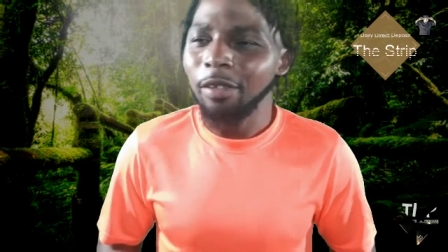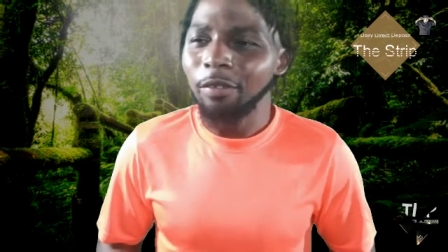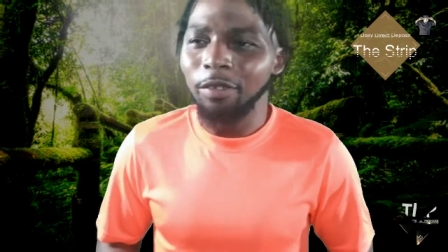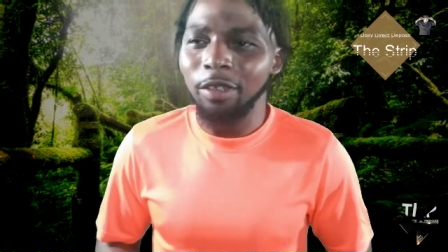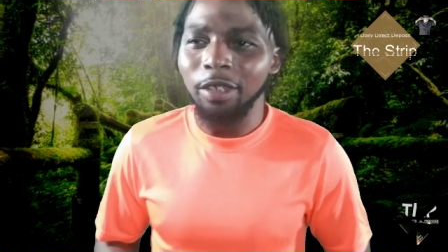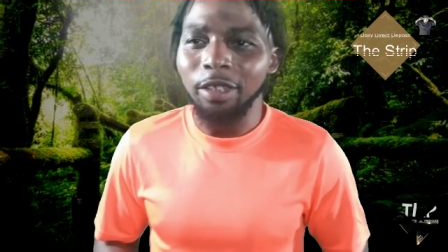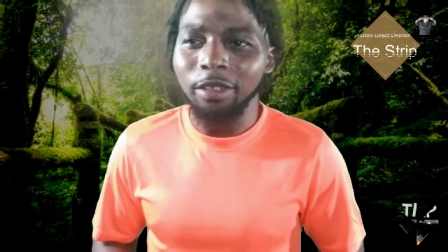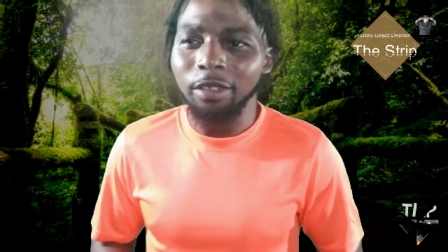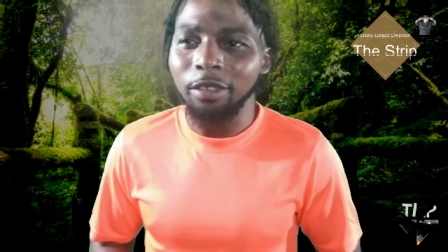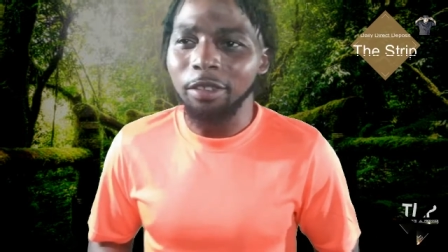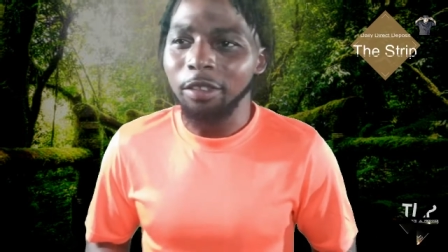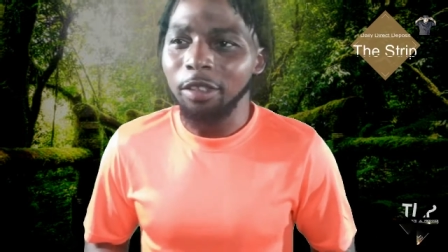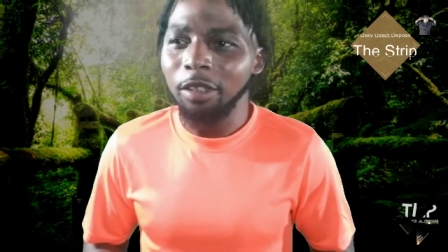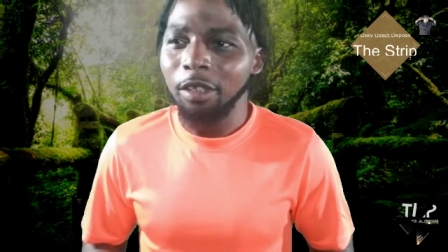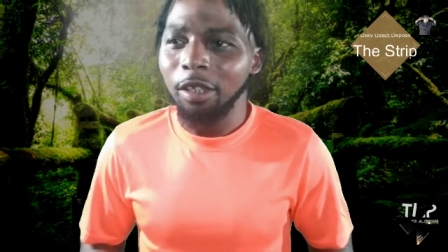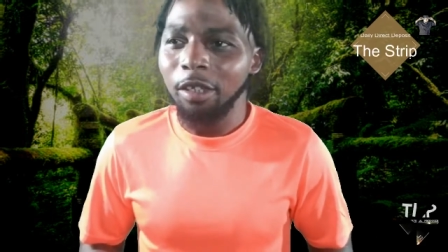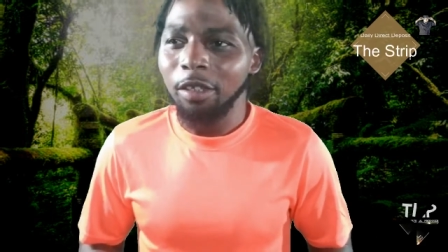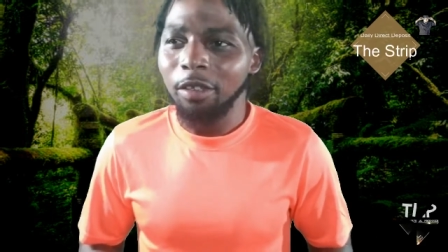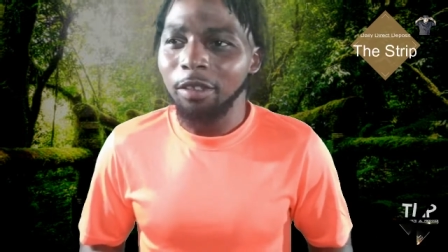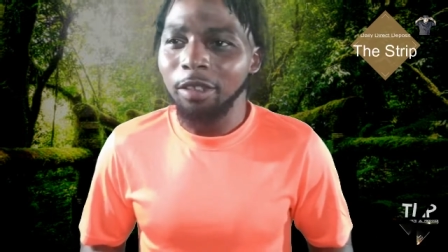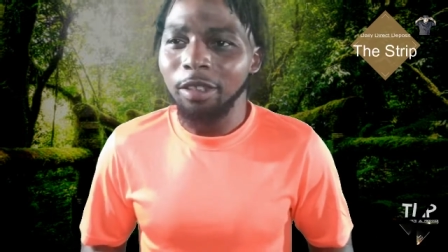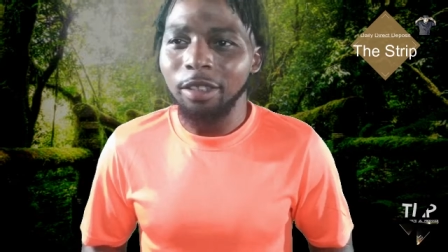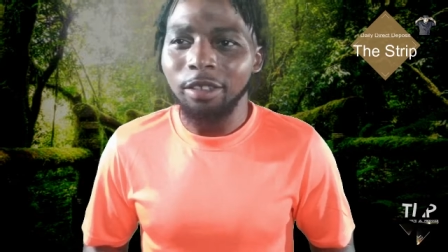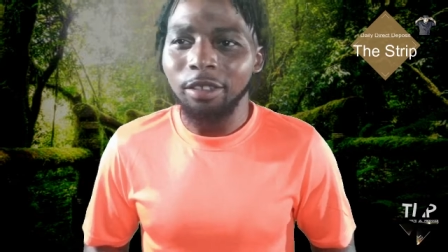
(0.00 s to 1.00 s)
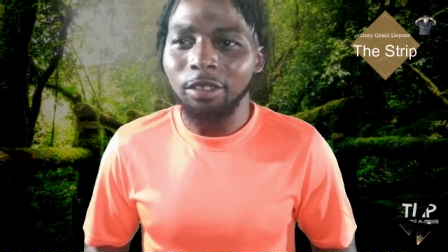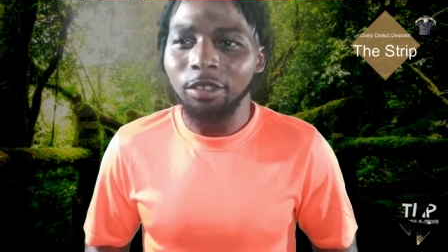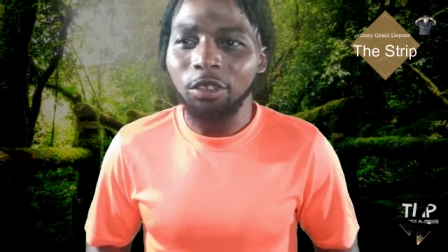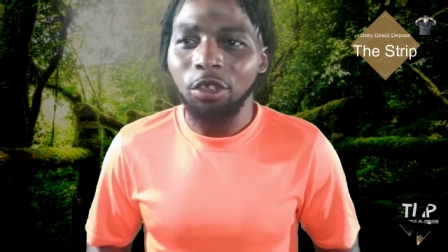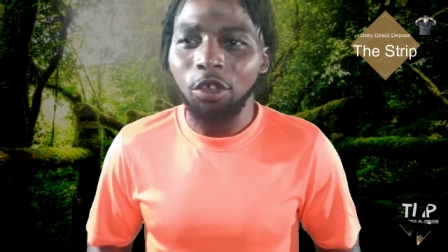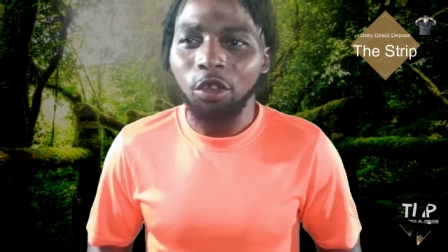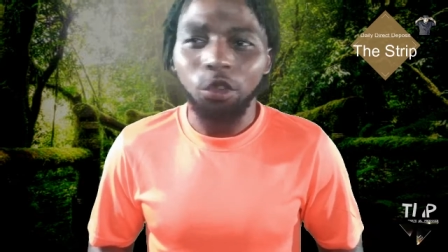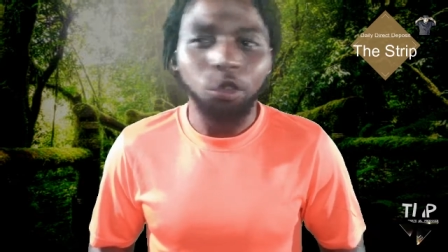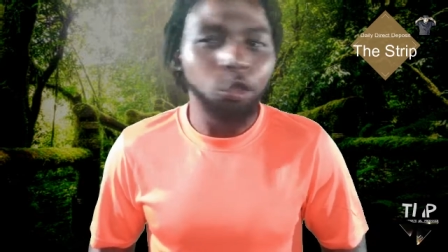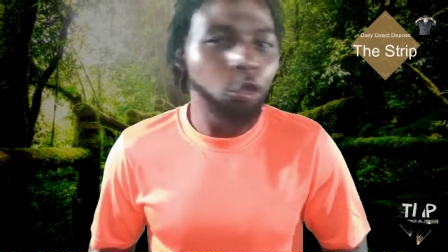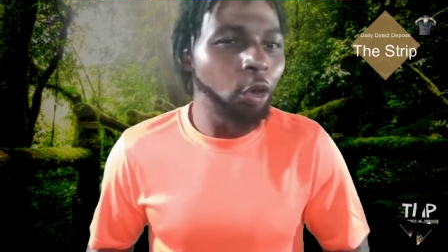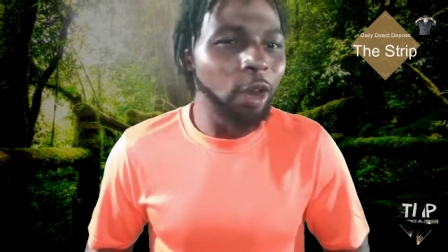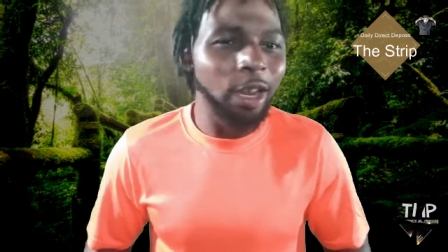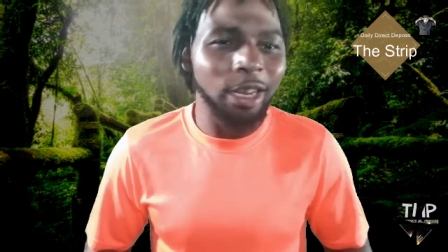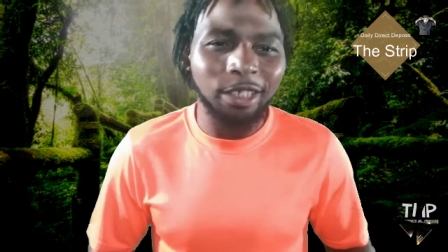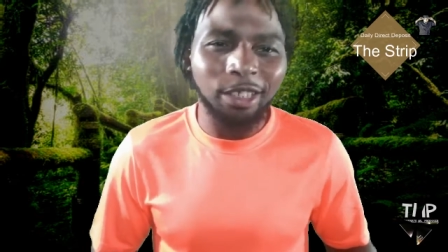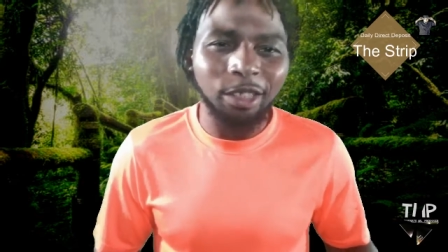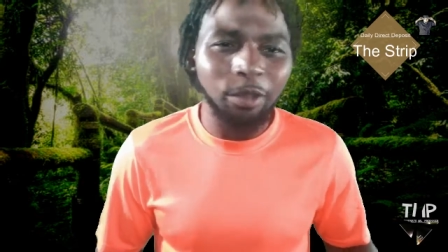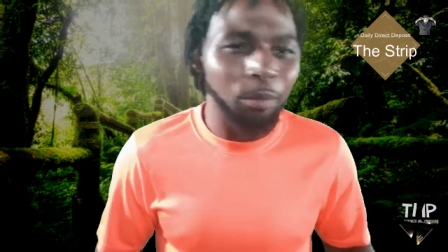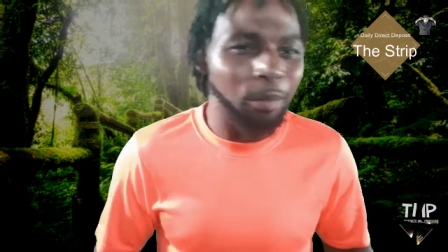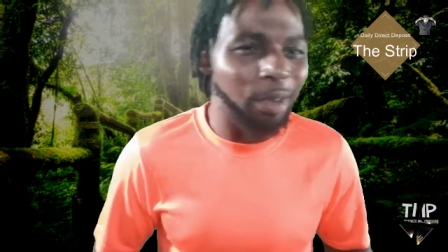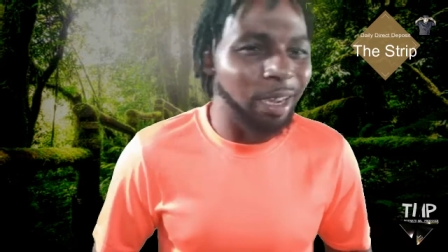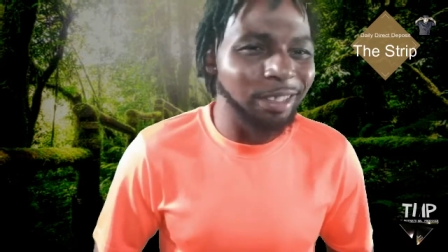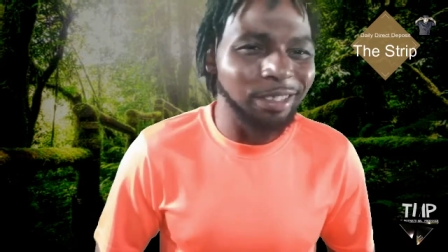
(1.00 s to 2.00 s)
this this
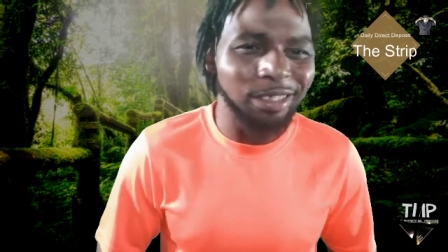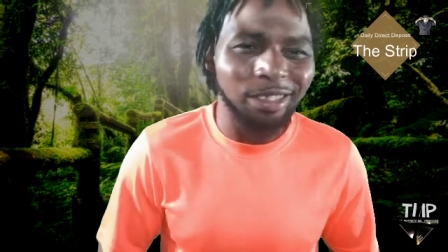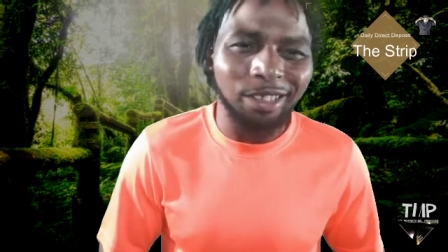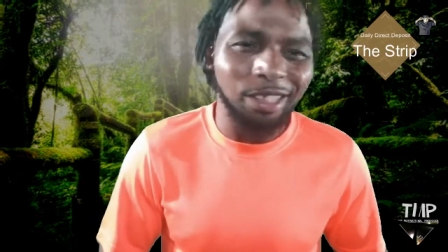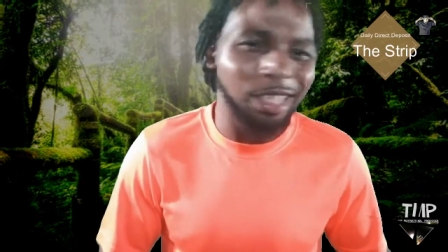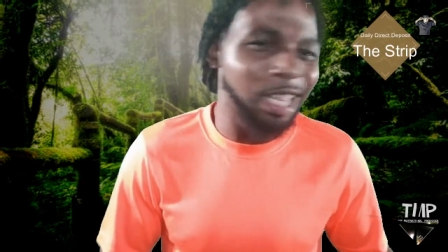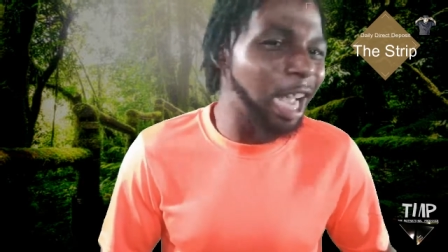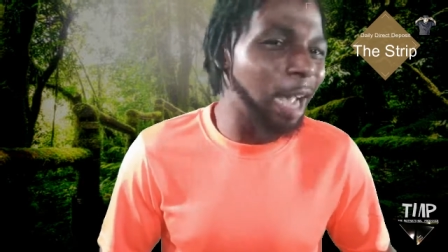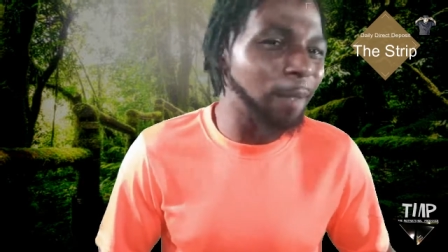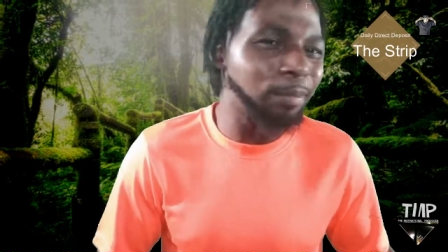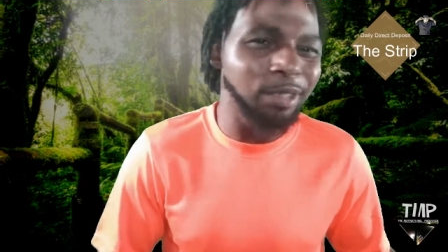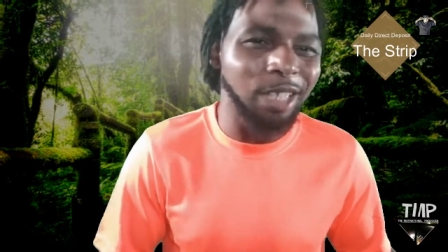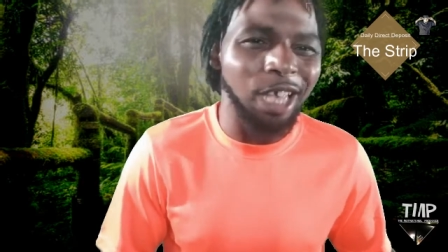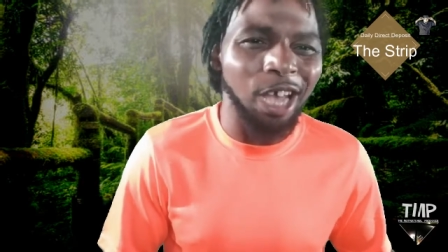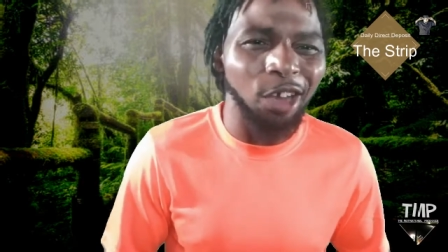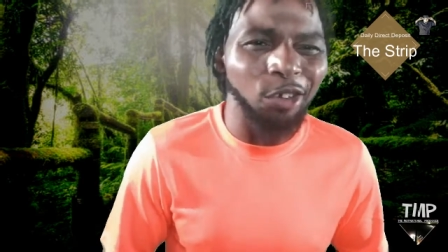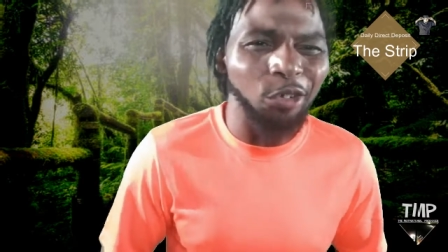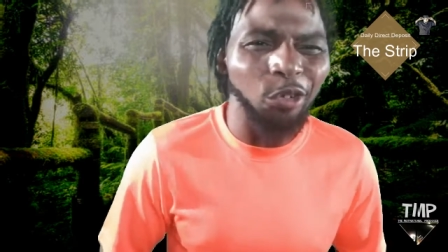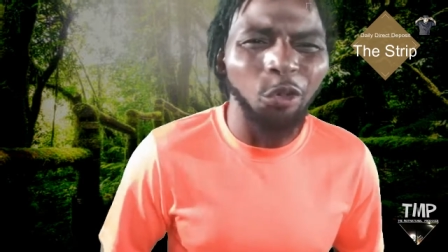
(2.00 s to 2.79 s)
crazy mess the cops got